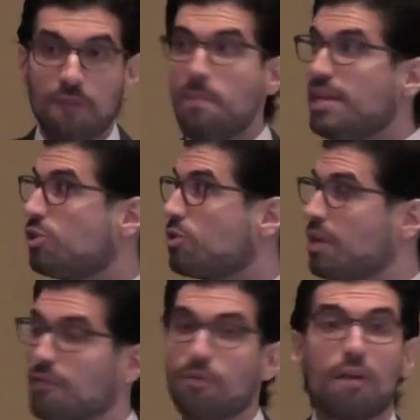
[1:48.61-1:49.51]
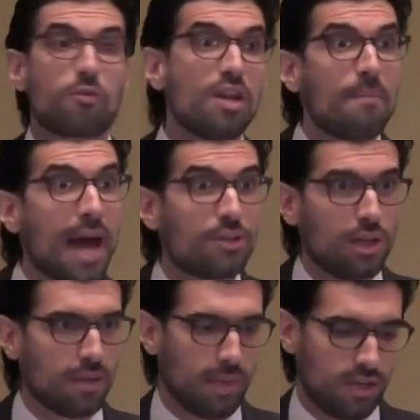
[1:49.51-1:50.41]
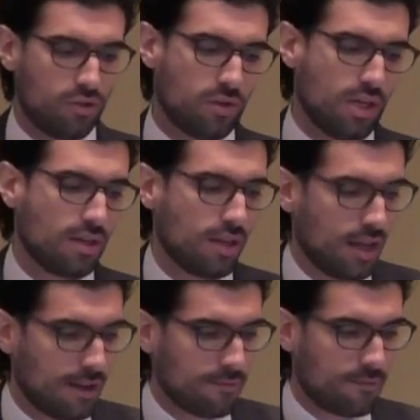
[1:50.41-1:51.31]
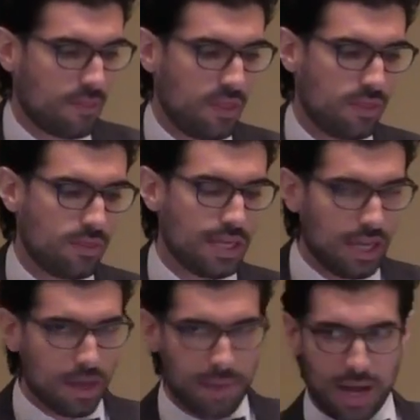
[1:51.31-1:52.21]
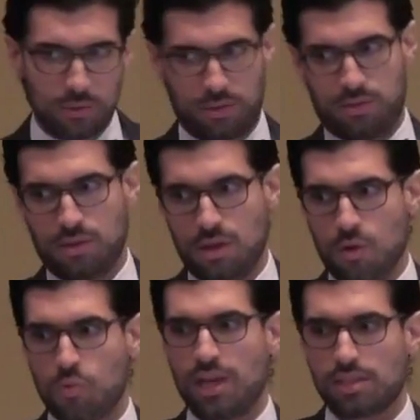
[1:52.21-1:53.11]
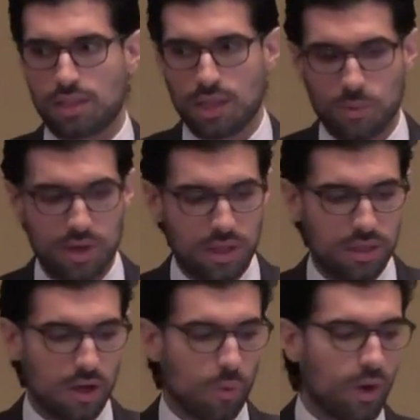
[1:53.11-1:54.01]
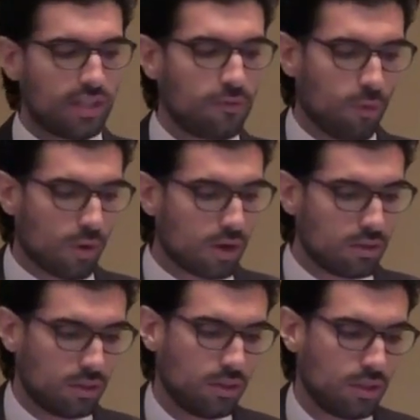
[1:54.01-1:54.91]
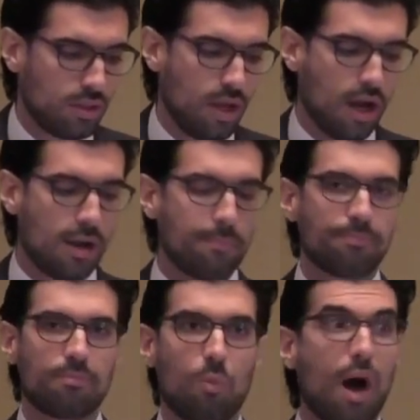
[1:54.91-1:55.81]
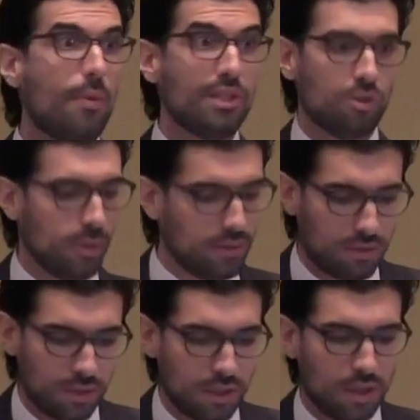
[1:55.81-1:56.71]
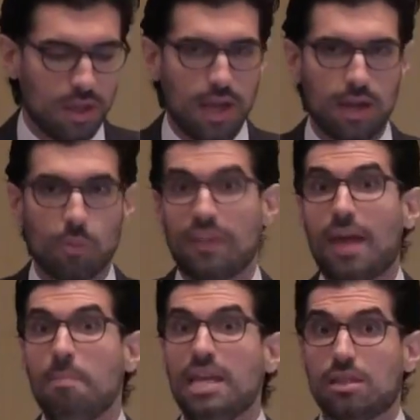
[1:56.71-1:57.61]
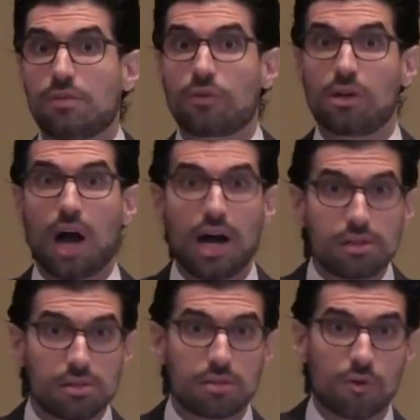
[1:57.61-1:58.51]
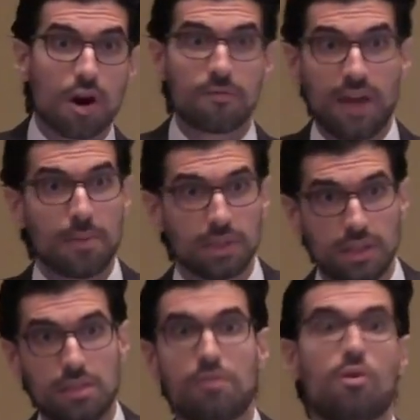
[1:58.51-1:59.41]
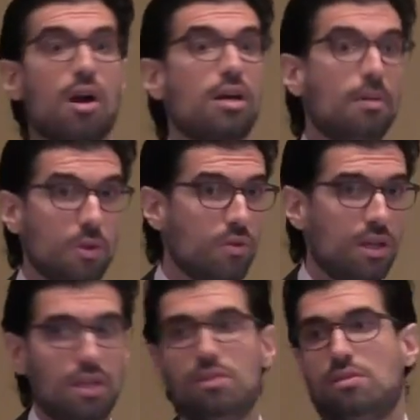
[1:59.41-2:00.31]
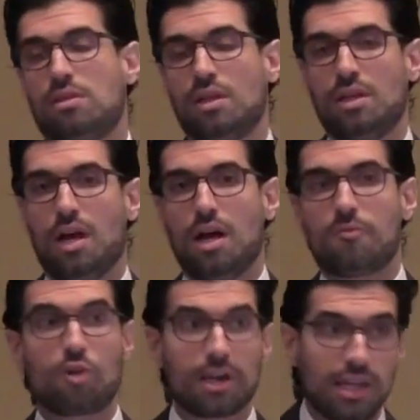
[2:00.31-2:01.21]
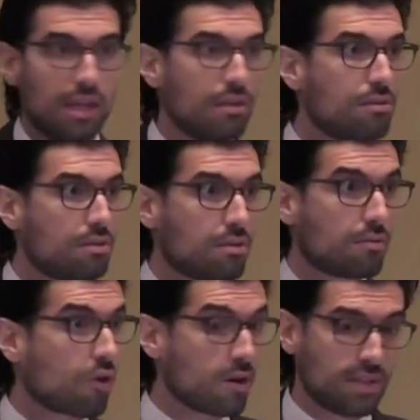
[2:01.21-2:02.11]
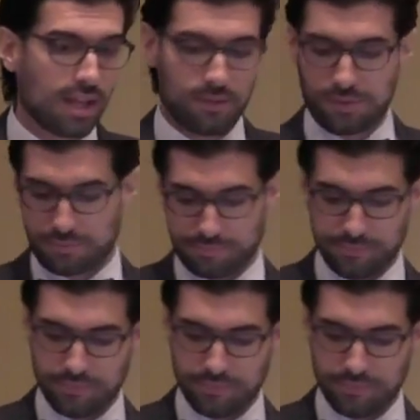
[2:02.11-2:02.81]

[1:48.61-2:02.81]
ministry, of reimagining ministry, of thinking about wrestling with what it's for, why we do it, and what that means for us, for our families, for our communities, for our kids, for ourselves.